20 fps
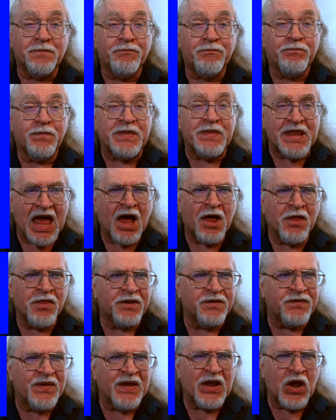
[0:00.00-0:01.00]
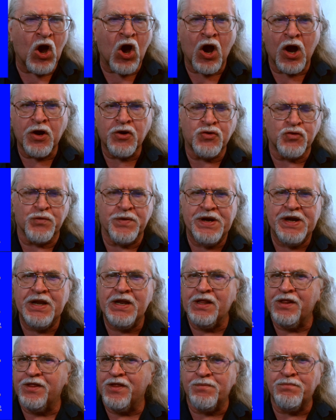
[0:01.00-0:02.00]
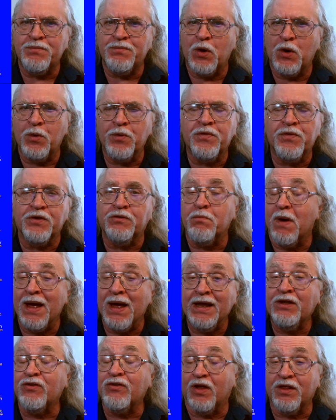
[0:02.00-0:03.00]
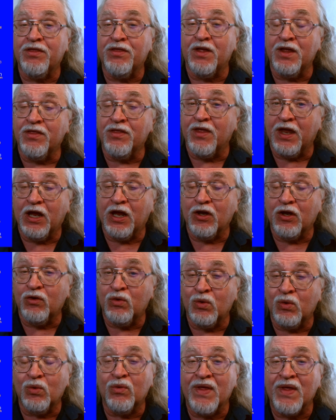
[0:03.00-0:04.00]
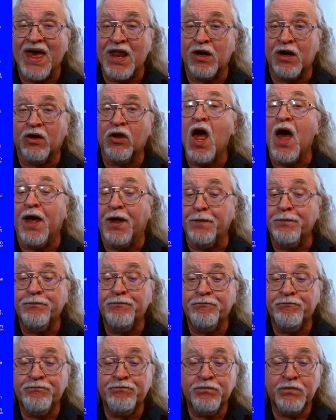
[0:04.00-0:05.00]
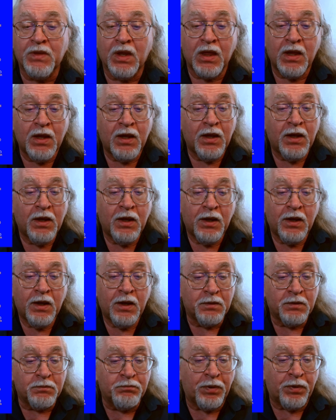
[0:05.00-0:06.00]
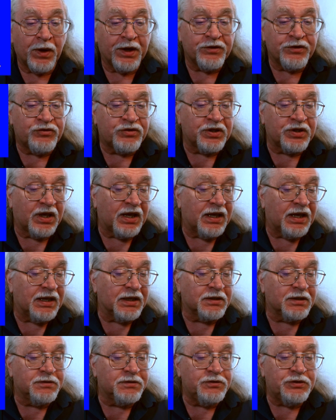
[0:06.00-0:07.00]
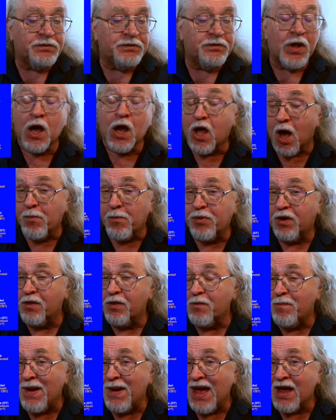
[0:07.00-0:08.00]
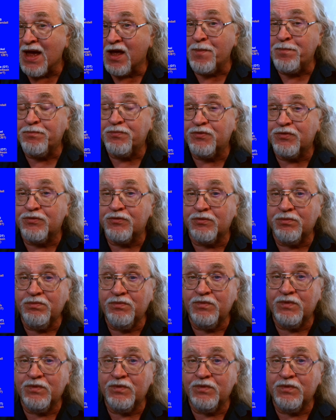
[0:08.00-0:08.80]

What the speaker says: Now that they are treating them both as Mikes, I think they could do that a lot. But a couple of the backups,